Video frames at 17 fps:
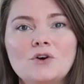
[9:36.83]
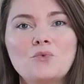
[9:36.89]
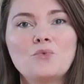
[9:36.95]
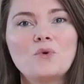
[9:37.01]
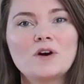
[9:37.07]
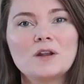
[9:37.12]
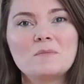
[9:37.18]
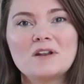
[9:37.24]

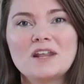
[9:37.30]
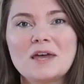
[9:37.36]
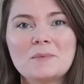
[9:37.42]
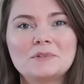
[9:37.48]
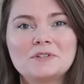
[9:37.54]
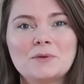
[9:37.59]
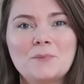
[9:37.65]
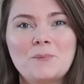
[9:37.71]
would have been
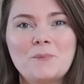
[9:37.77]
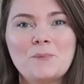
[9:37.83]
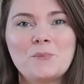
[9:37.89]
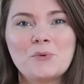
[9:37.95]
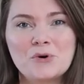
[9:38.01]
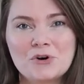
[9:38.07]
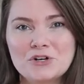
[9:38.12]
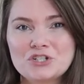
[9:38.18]
able to
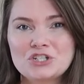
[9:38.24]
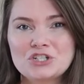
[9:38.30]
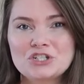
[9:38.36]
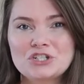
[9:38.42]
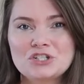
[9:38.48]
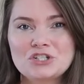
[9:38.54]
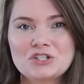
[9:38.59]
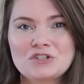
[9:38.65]

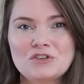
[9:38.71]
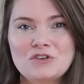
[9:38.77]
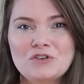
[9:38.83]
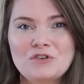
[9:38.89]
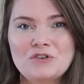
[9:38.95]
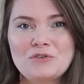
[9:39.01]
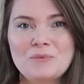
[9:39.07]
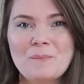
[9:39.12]
push
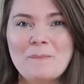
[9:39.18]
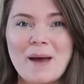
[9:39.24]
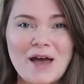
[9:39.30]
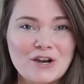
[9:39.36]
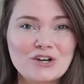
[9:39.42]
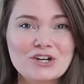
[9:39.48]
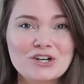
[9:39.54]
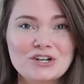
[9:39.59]

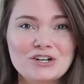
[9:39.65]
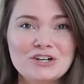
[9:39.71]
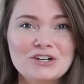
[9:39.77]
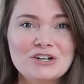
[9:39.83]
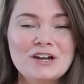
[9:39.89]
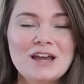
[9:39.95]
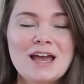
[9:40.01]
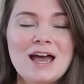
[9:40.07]
better,
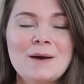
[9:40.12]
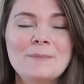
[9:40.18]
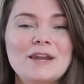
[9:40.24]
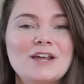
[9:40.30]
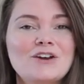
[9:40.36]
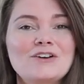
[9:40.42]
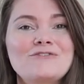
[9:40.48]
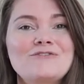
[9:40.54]
but
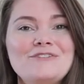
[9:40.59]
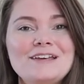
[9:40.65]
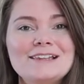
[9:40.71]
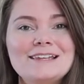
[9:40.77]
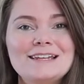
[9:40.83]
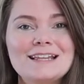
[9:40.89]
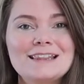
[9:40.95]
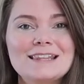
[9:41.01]
I couldn't
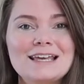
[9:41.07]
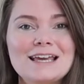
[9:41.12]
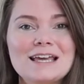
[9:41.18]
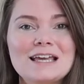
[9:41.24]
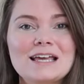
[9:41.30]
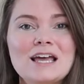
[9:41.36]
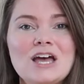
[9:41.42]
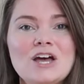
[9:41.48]
feel
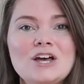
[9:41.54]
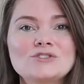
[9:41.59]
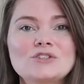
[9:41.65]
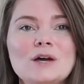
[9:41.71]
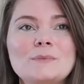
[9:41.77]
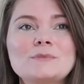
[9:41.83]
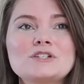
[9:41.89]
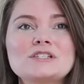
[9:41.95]
anything.
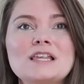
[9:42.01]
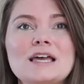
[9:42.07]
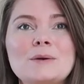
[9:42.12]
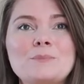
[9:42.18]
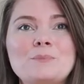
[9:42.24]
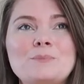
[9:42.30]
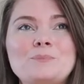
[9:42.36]
So I'm just like